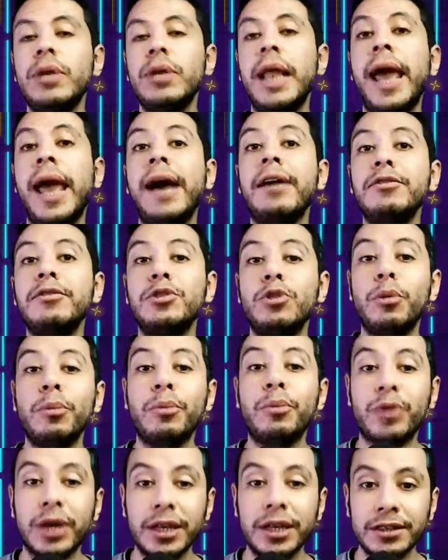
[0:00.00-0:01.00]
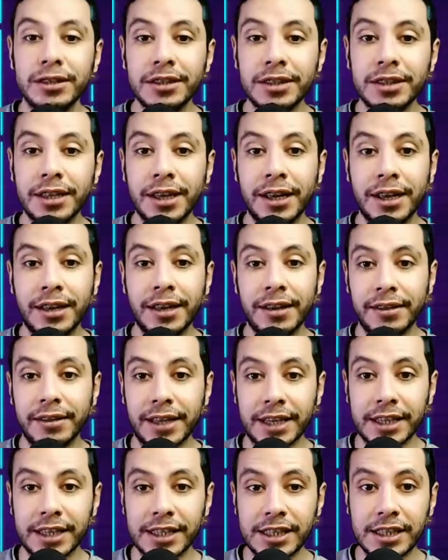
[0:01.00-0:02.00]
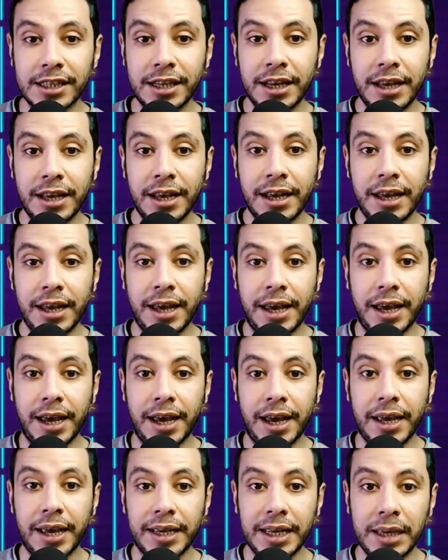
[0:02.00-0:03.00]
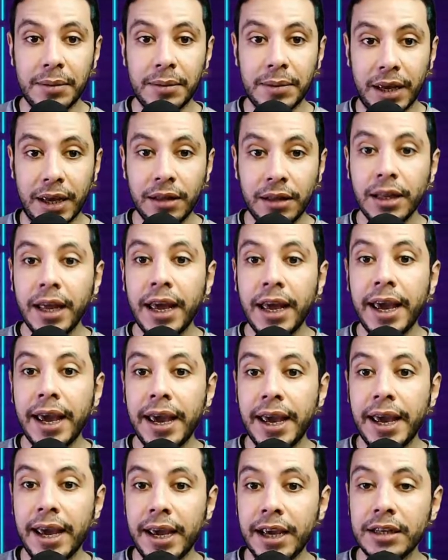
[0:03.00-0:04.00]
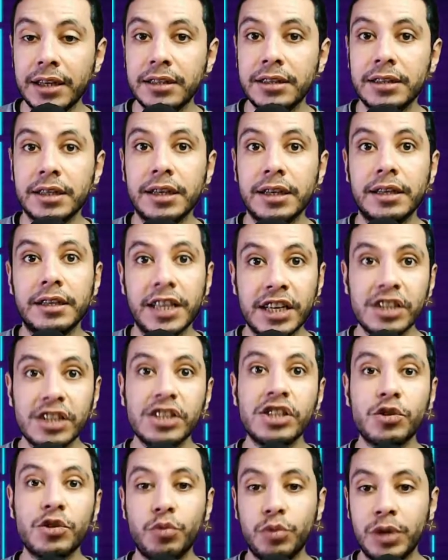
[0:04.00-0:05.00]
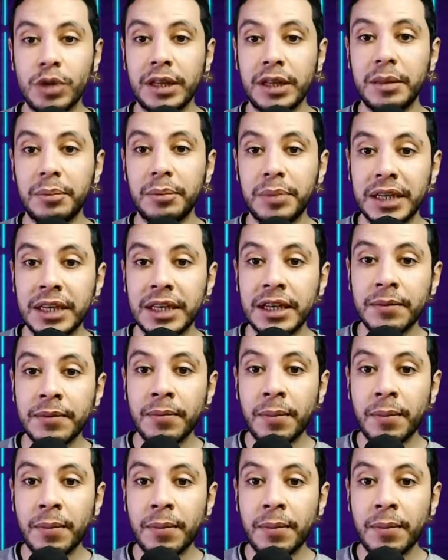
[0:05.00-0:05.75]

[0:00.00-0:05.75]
have to print this email, and this will be